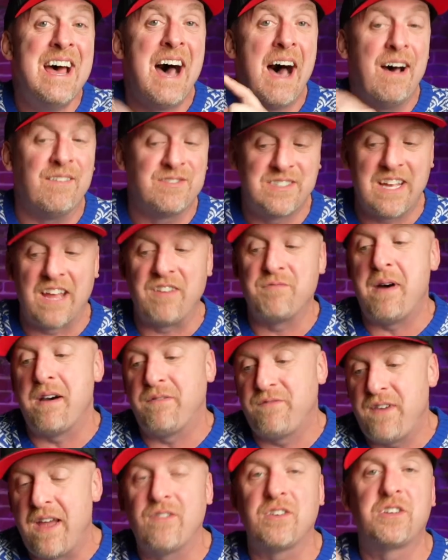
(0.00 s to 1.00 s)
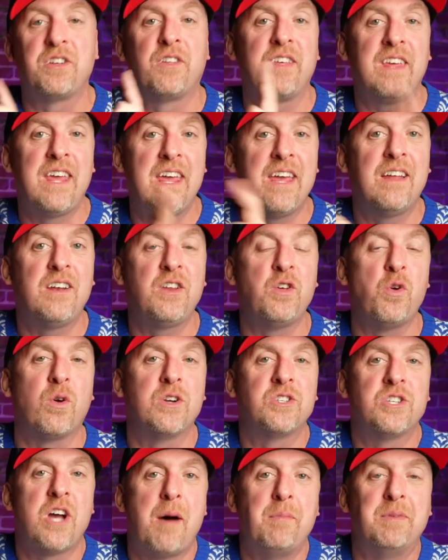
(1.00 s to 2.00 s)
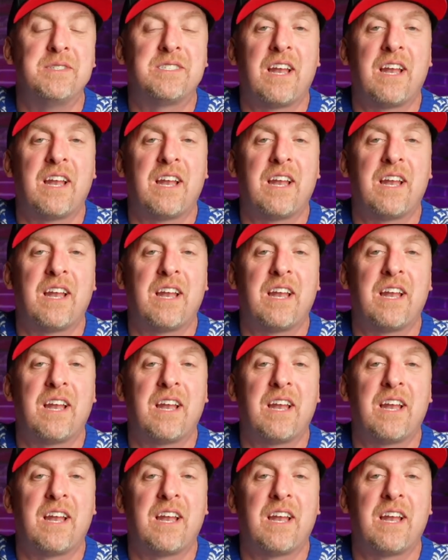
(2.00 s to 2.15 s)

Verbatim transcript: I've saved my favorite till the end. Your job is